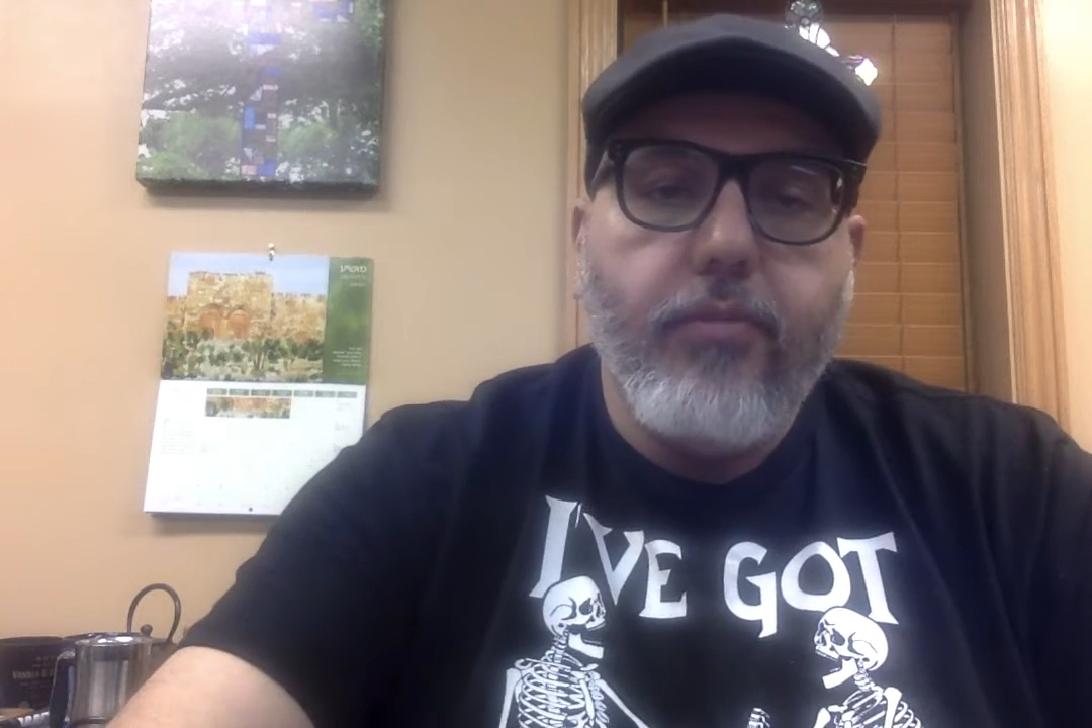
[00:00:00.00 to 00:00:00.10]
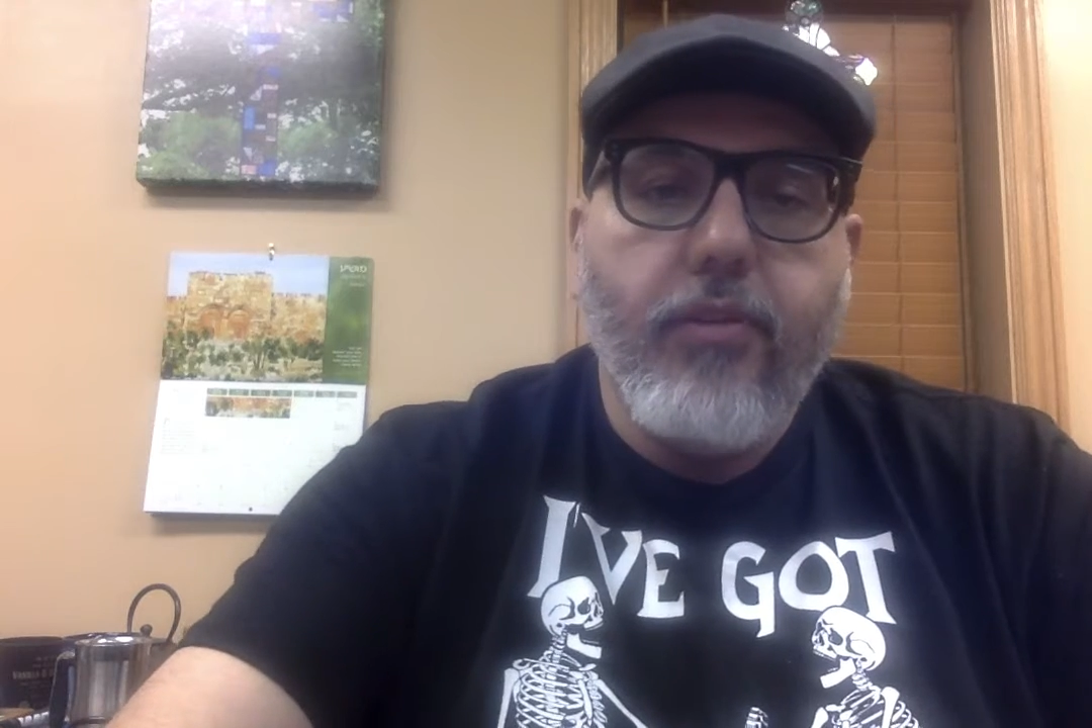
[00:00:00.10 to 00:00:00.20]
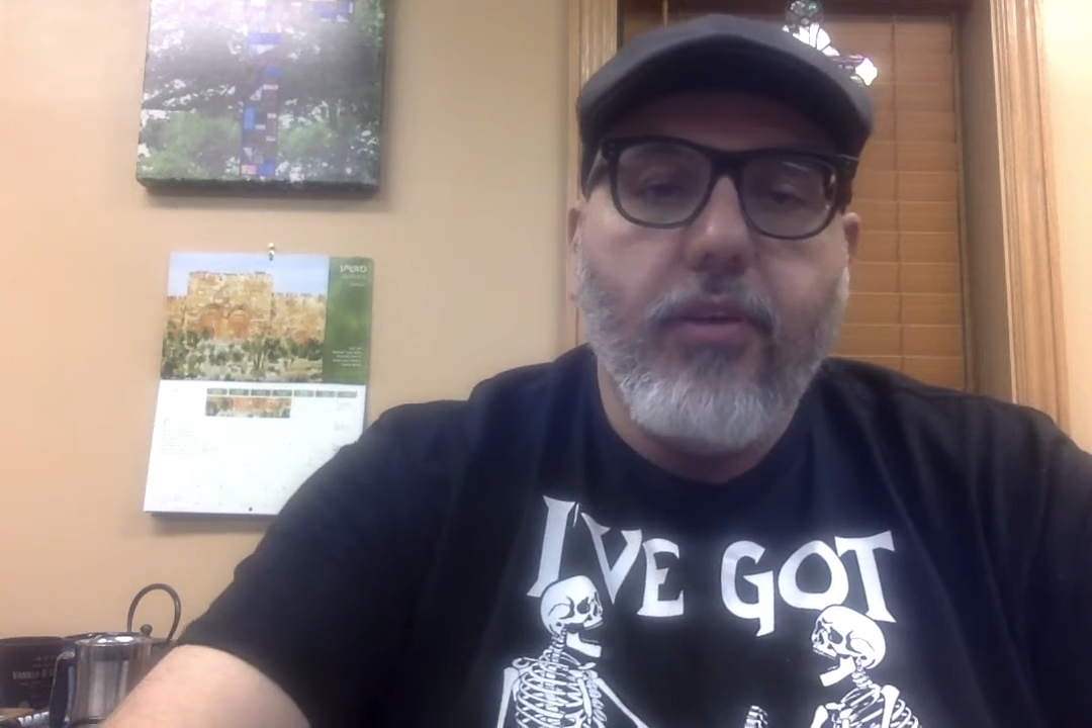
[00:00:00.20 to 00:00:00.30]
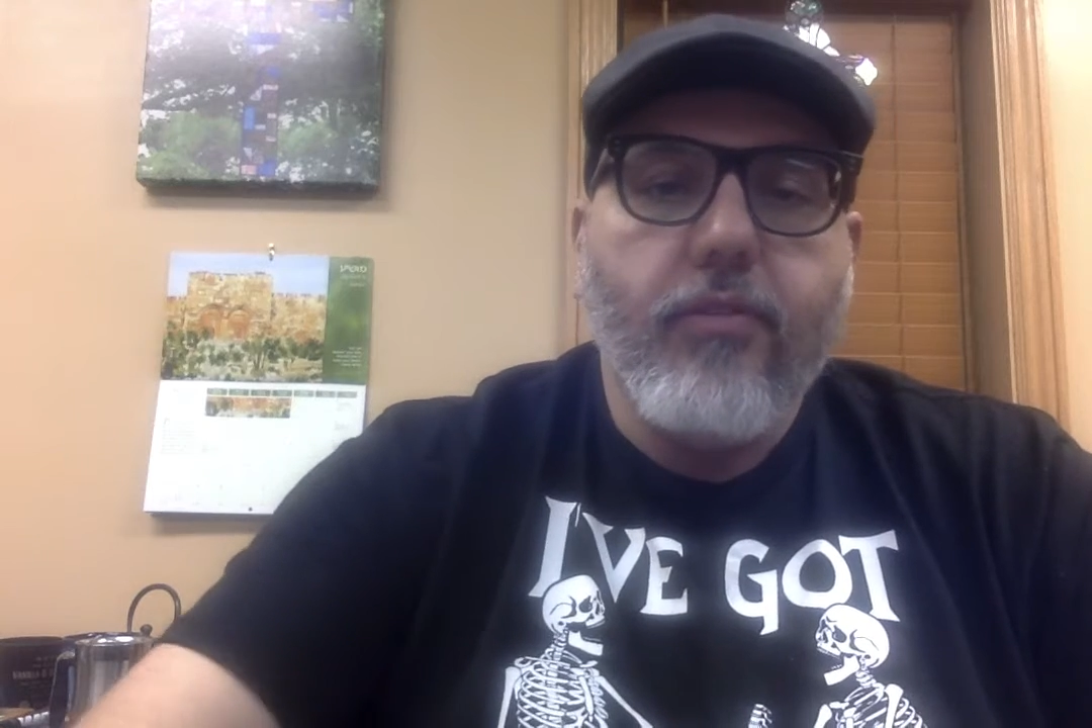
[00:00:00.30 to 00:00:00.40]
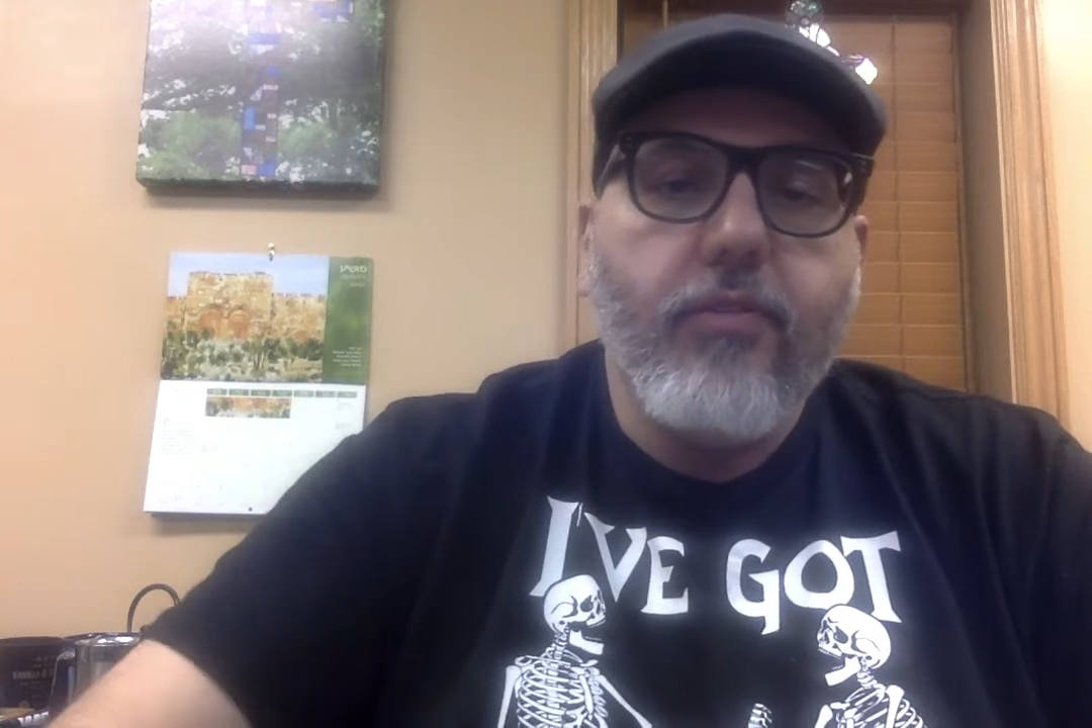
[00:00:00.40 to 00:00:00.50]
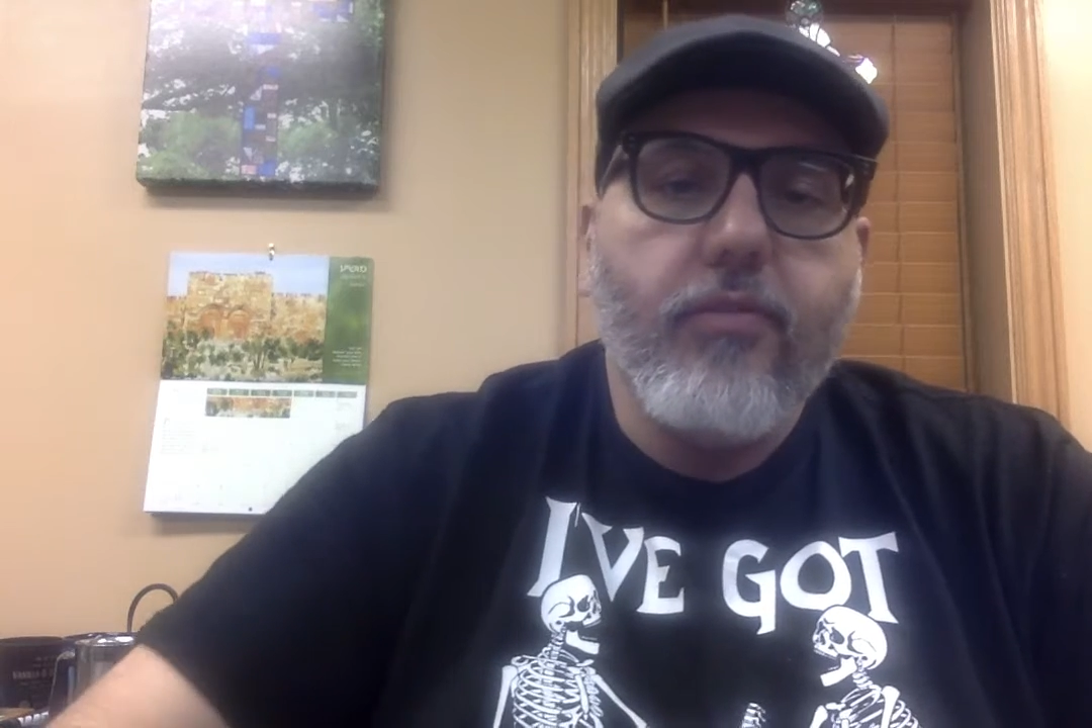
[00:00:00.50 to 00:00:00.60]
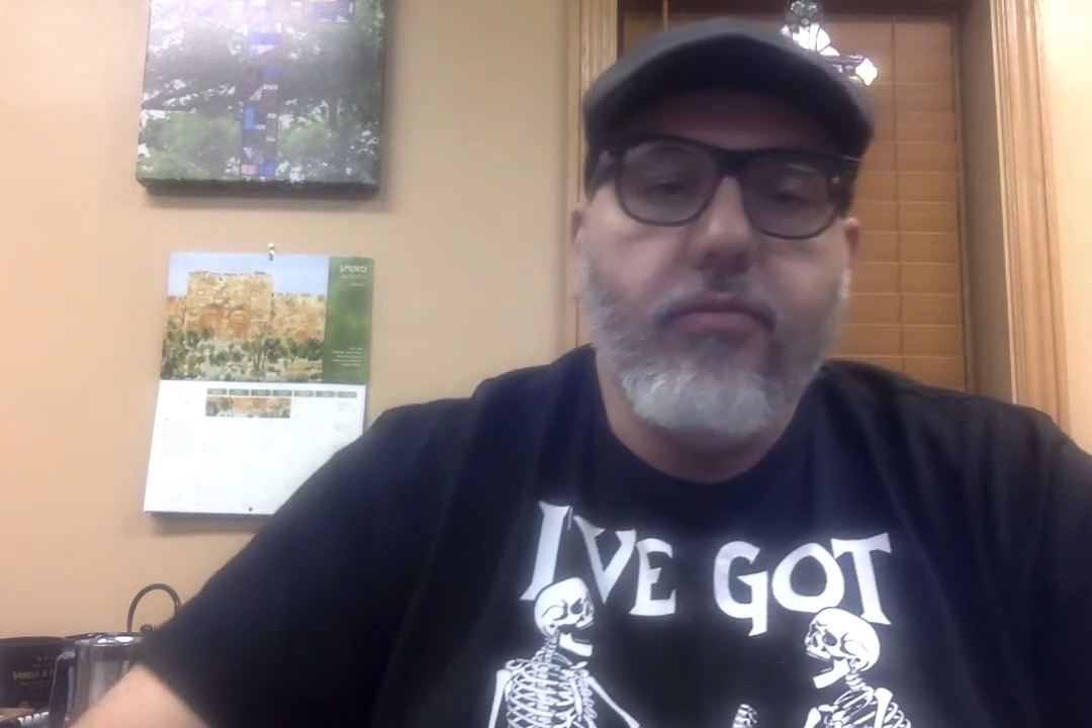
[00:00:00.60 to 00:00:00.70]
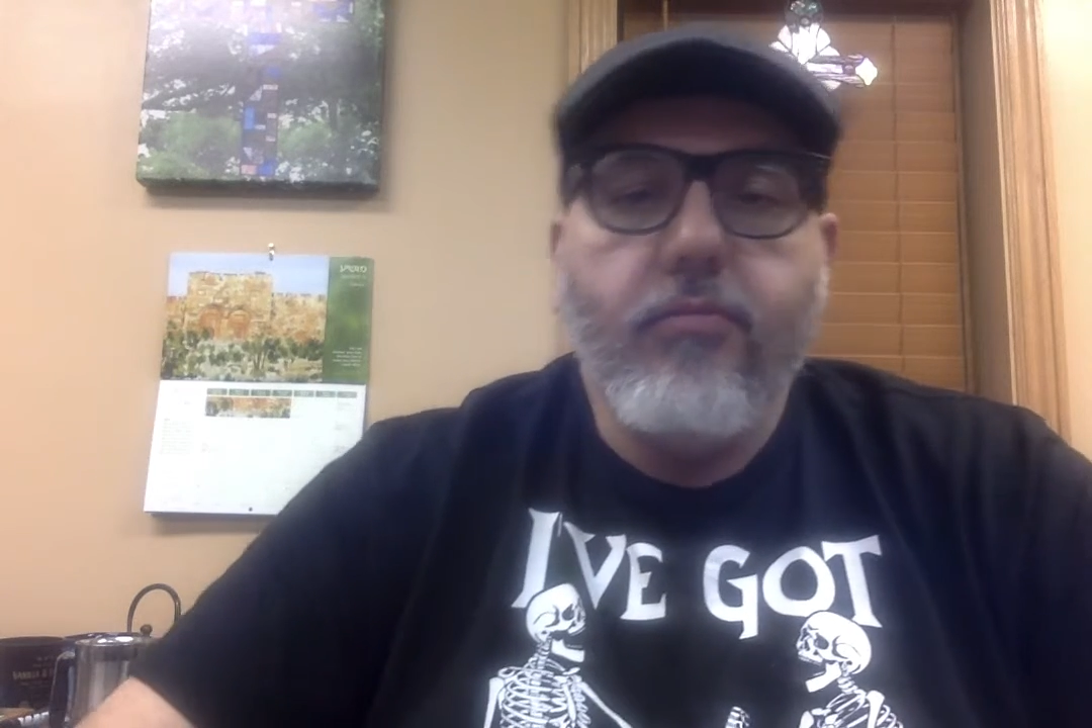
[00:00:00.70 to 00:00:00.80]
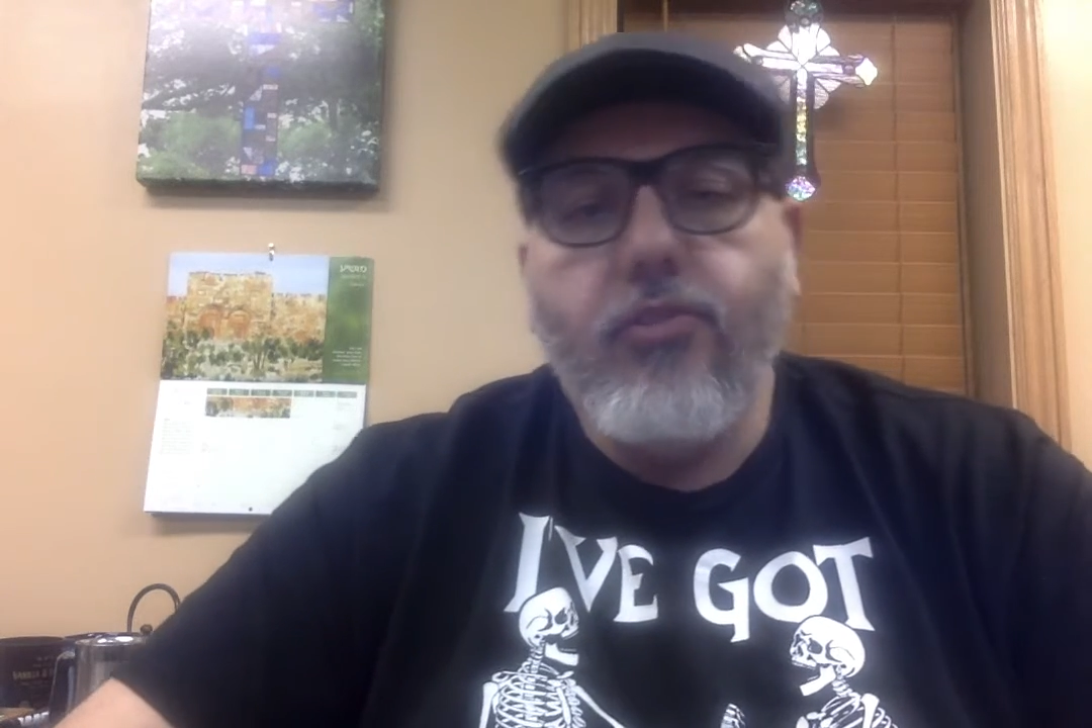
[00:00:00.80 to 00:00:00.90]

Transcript: belongs